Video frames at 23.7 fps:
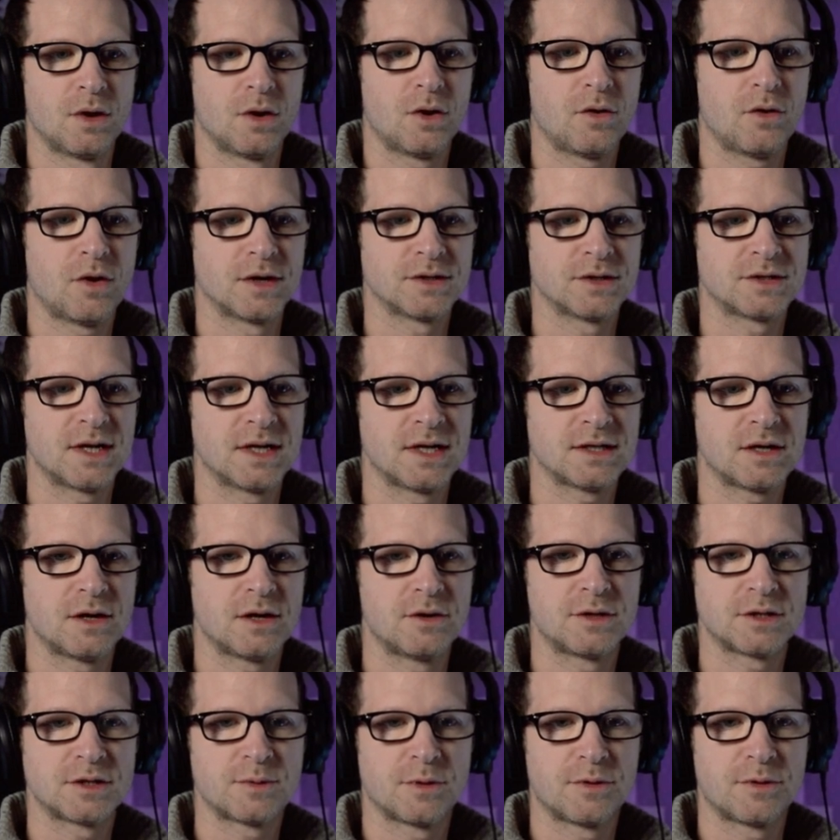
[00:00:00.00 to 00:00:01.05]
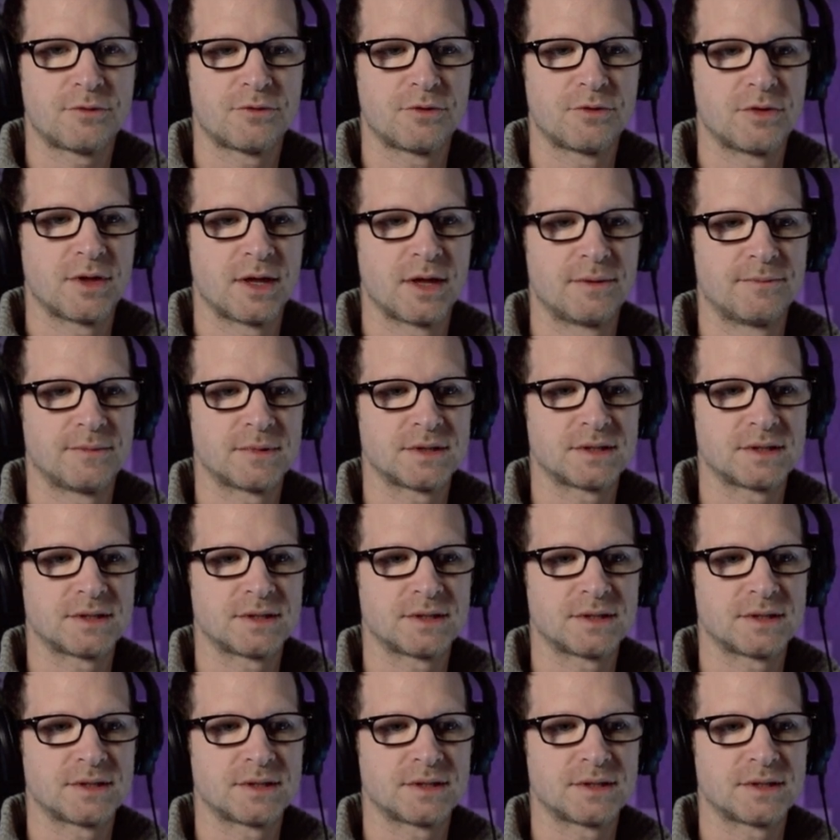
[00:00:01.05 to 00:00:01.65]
All right, so let's load this one through then.